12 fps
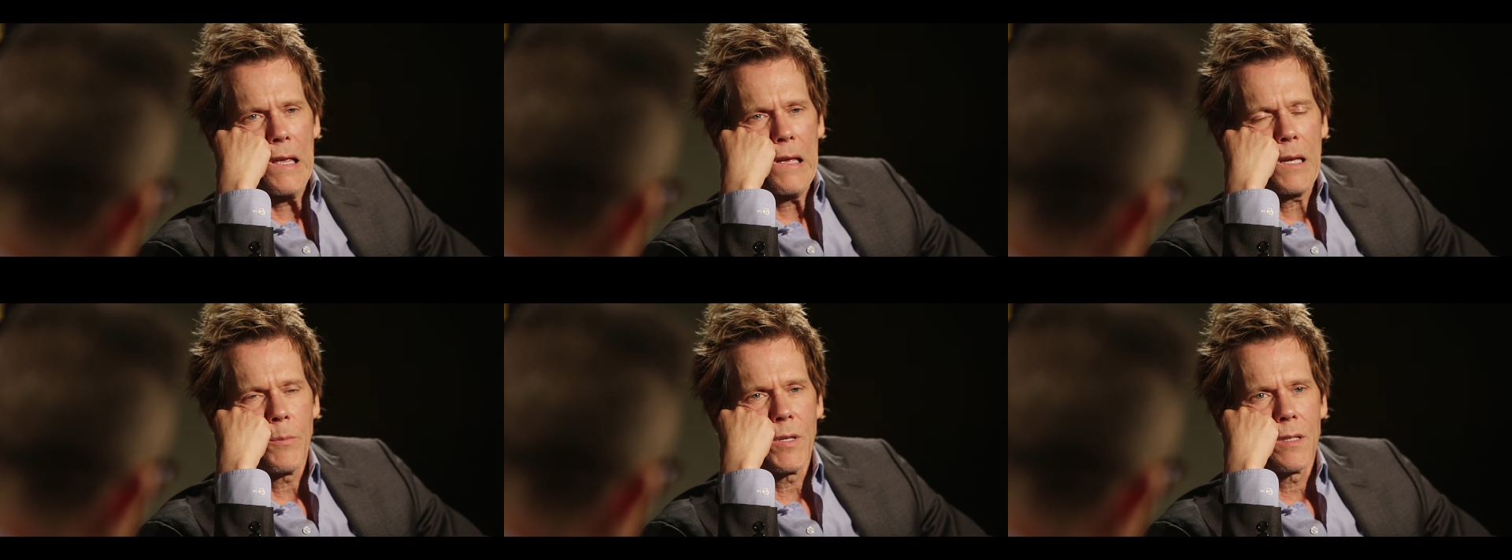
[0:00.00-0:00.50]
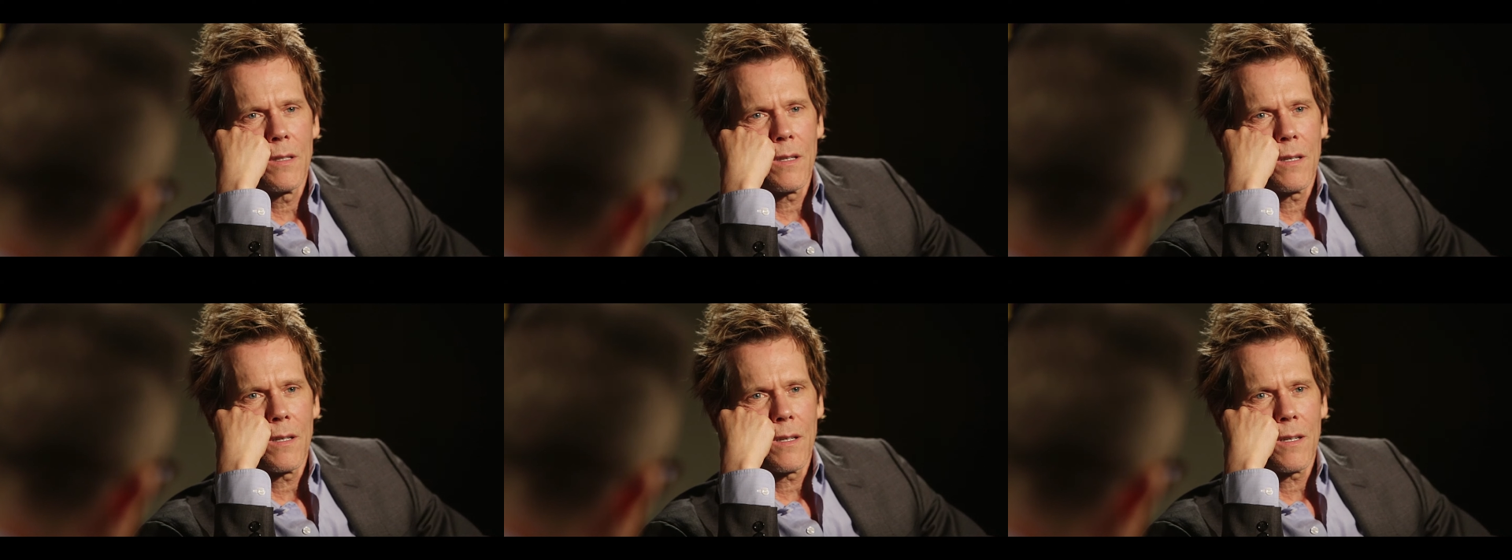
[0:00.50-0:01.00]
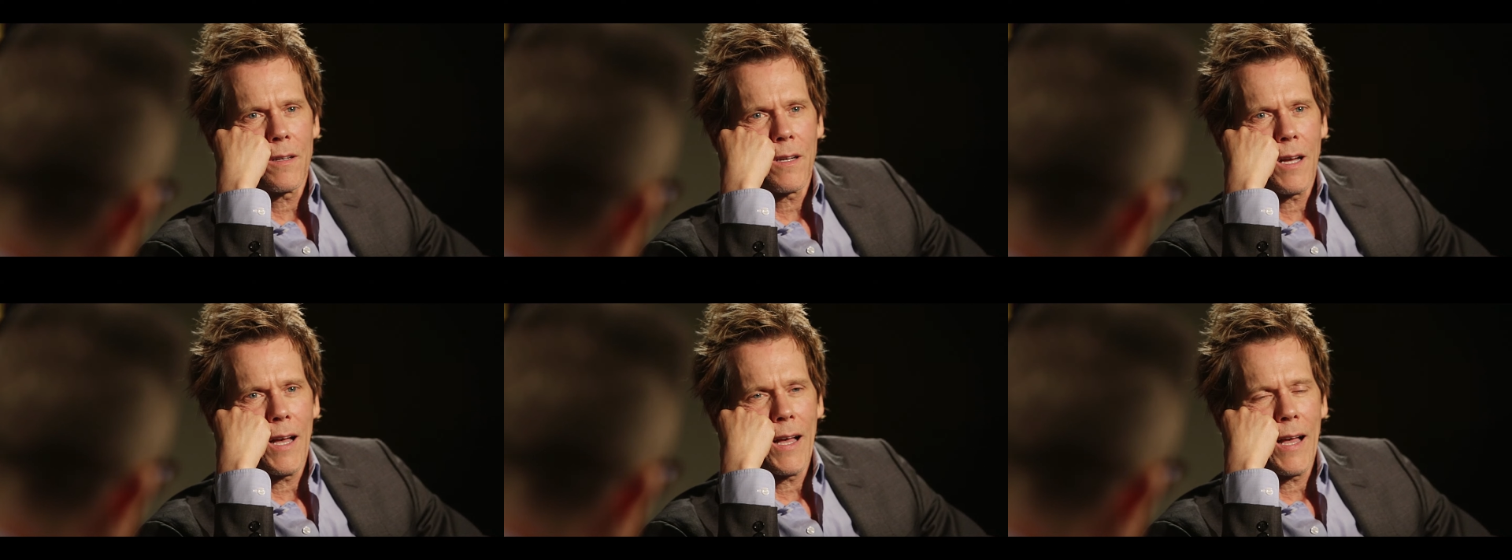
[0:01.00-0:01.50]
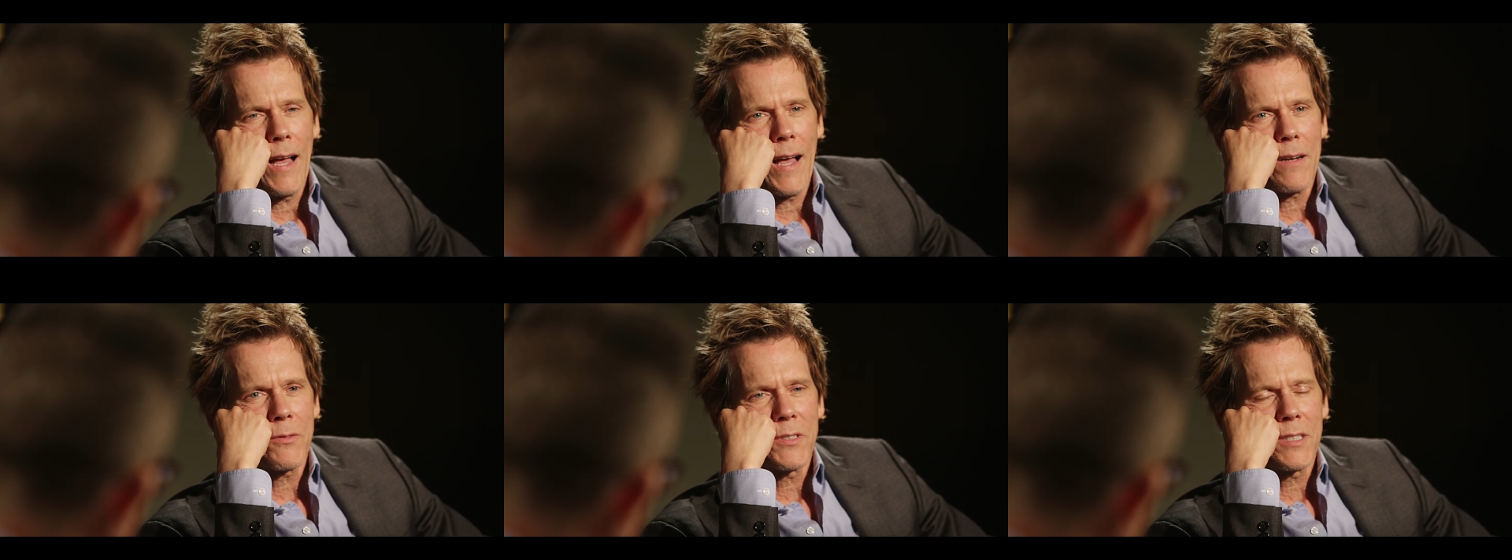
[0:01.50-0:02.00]
yeah, I mean,
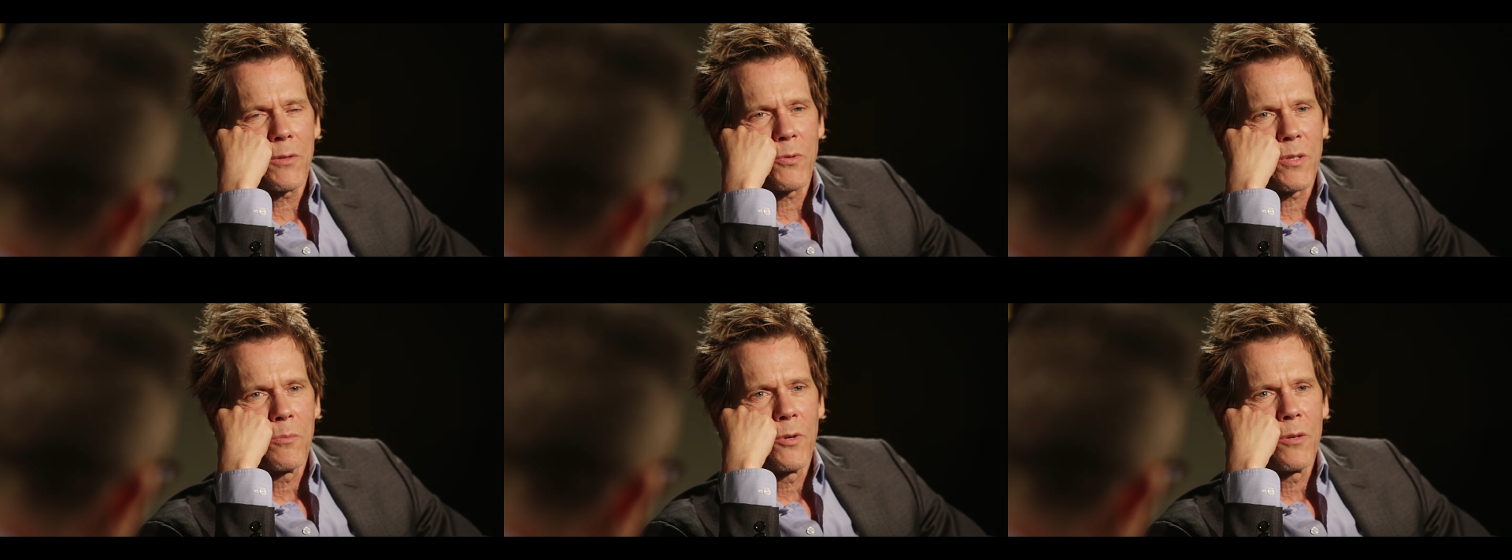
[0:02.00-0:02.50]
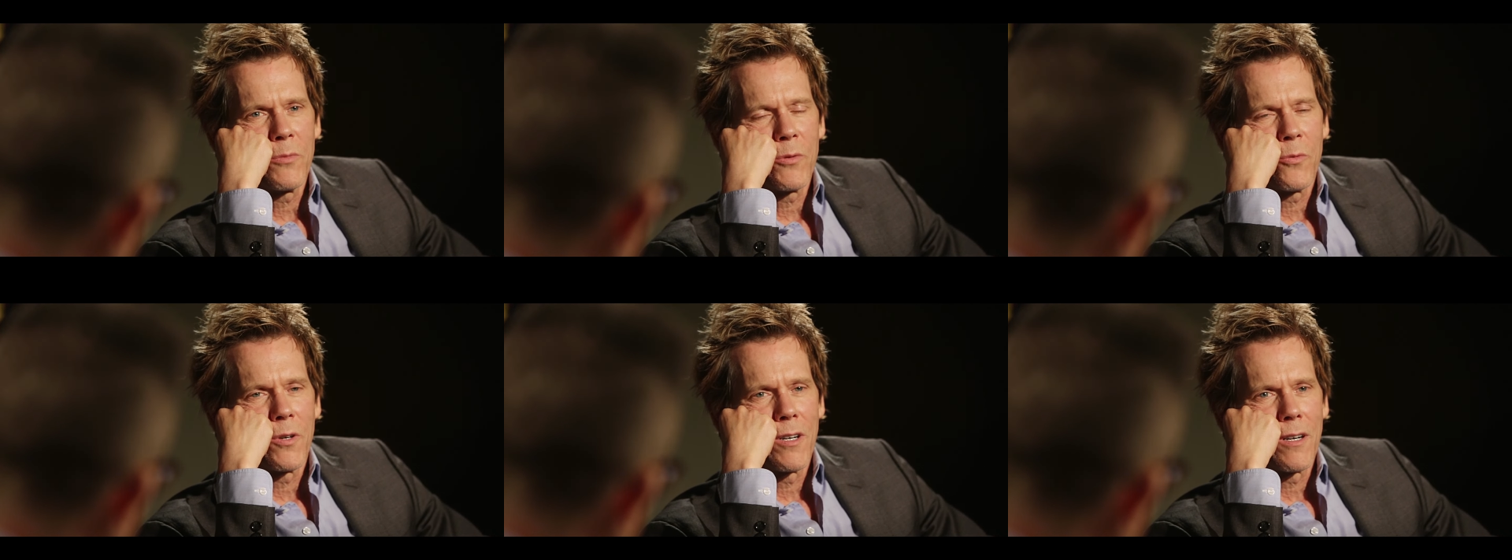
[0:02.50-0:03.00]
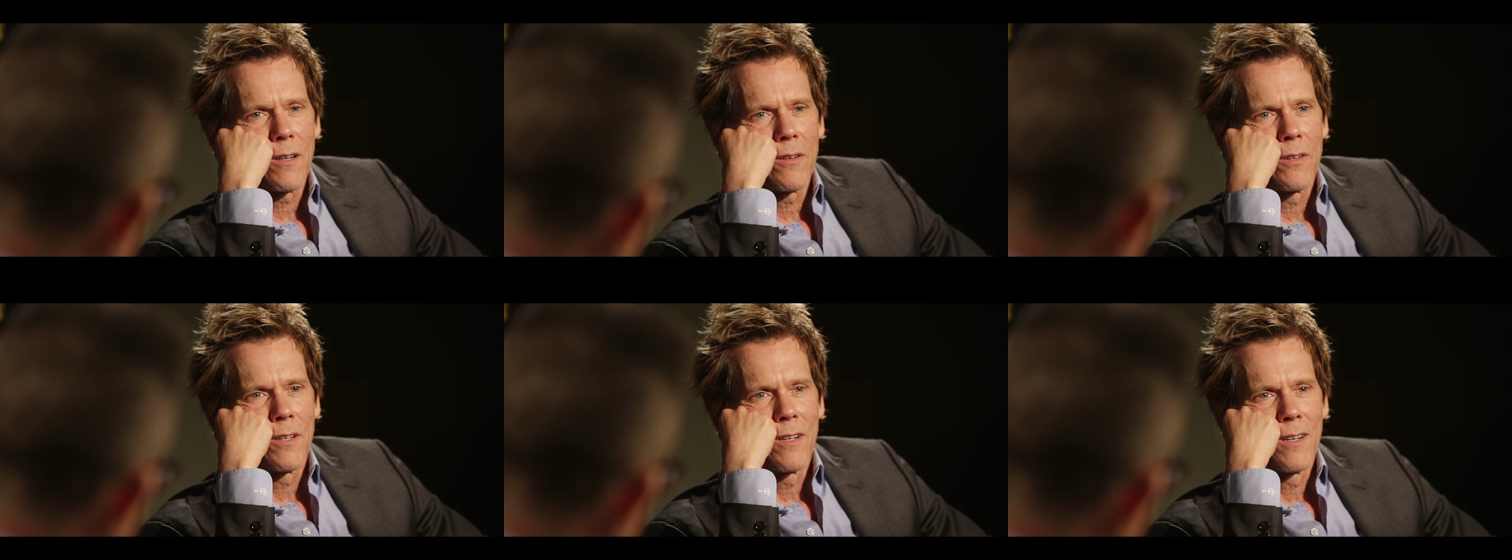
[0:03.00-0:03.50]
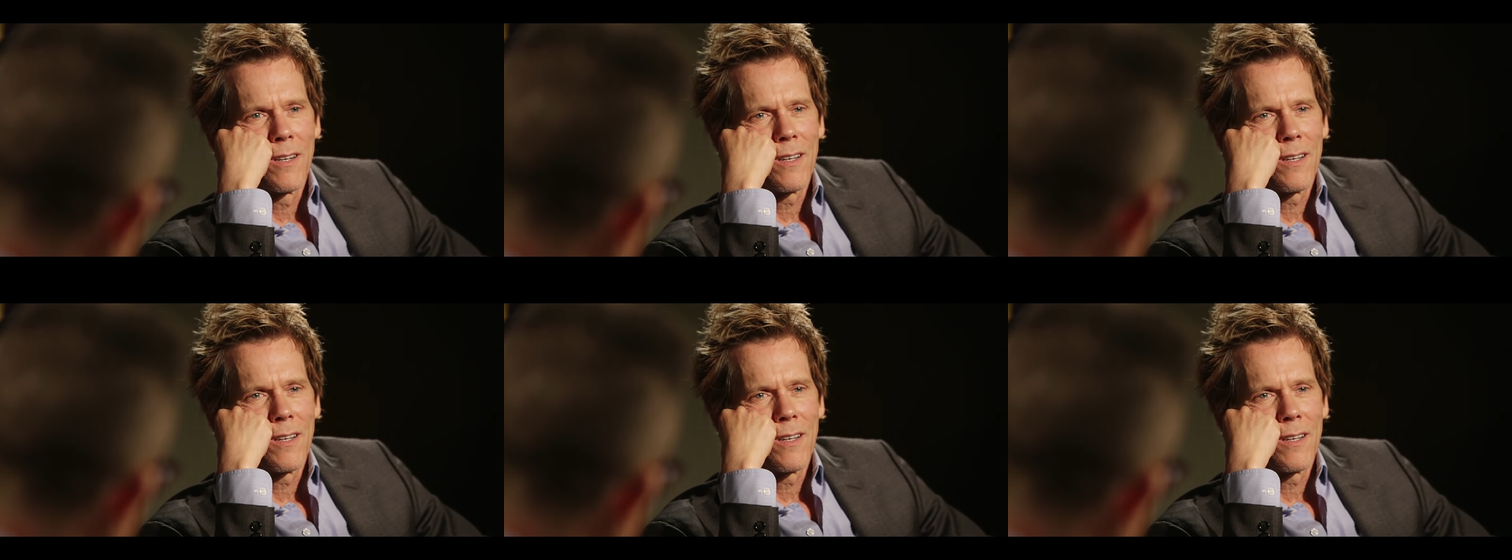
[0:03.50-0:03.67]
I, I don't think there was a moment where